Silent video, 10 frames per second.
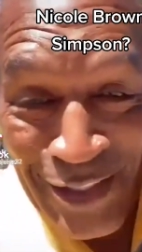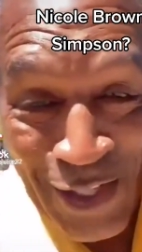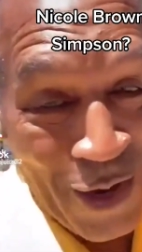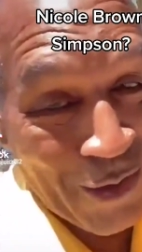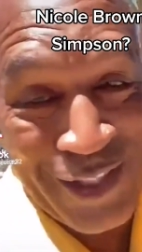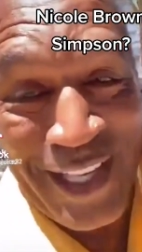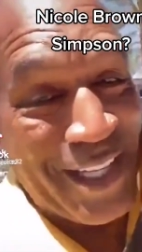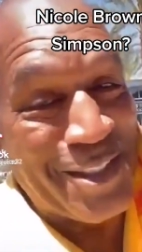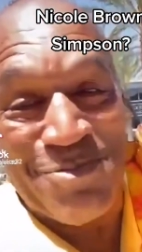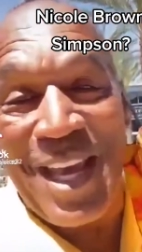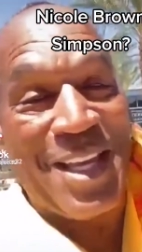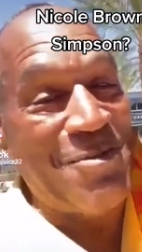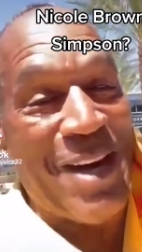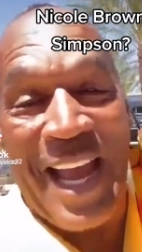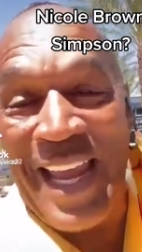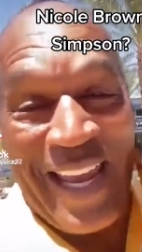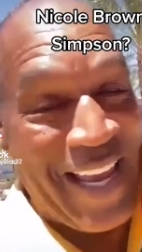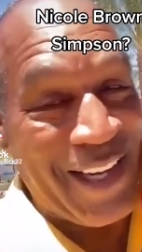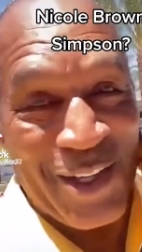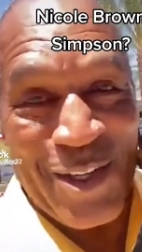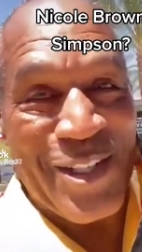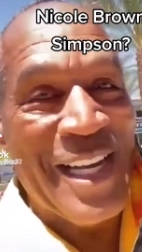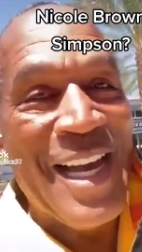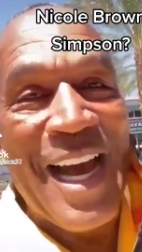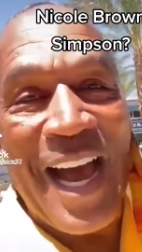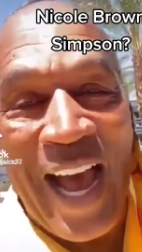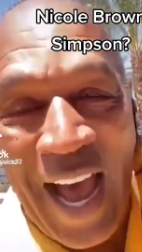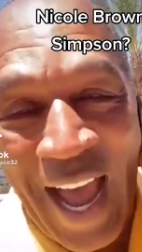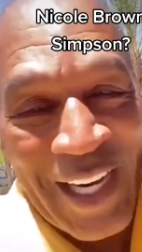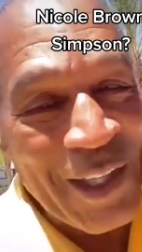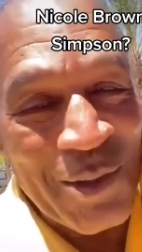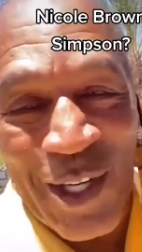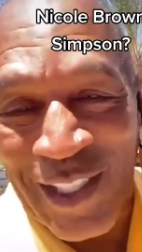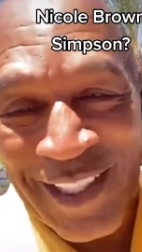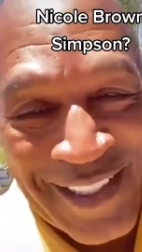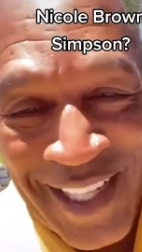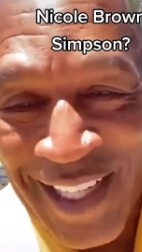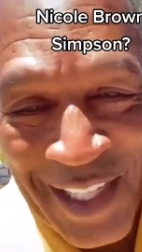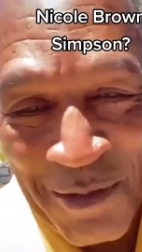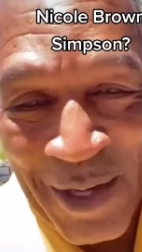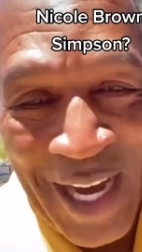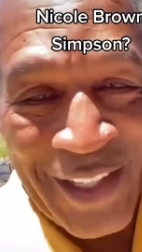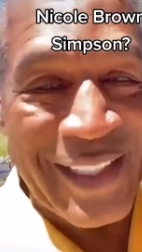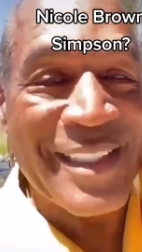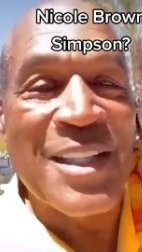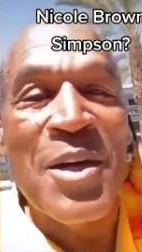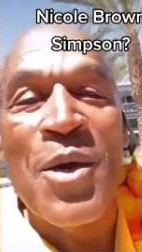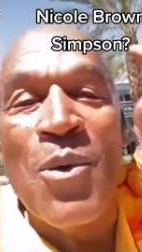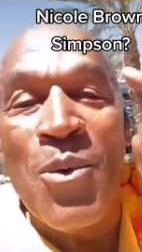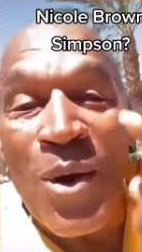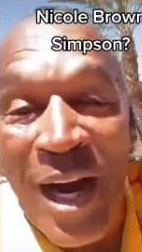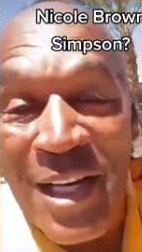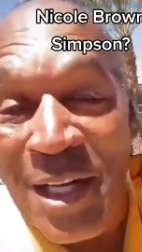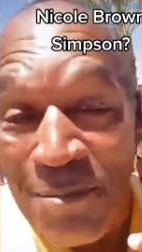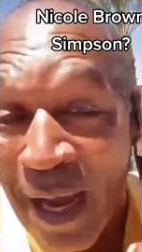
this whole thing is making my head hurt. I don't want to think about it. Wear your